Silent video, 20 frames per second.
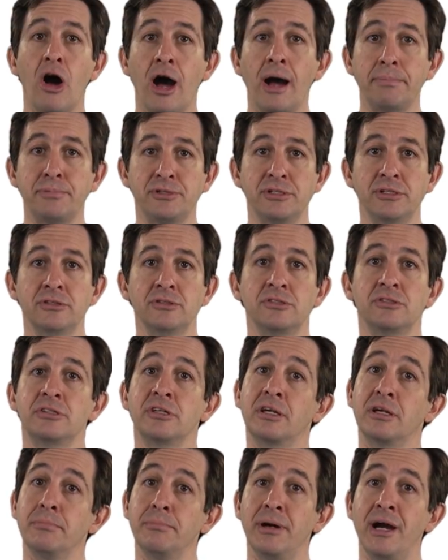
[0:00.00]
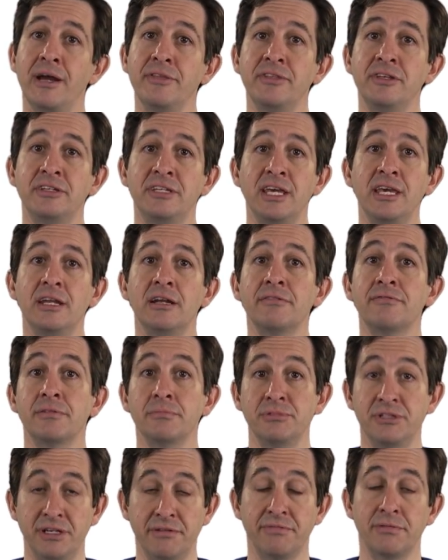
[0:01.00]
options to combine the data
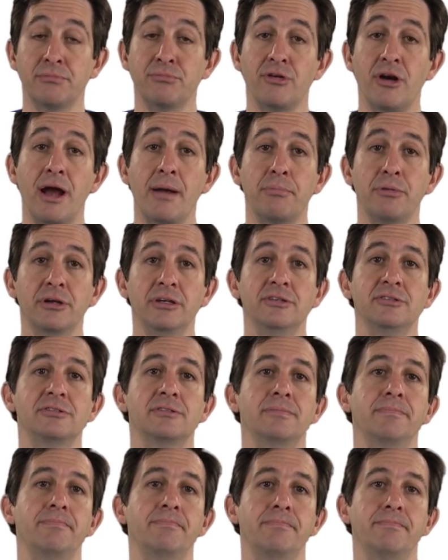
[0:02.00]
from different properties.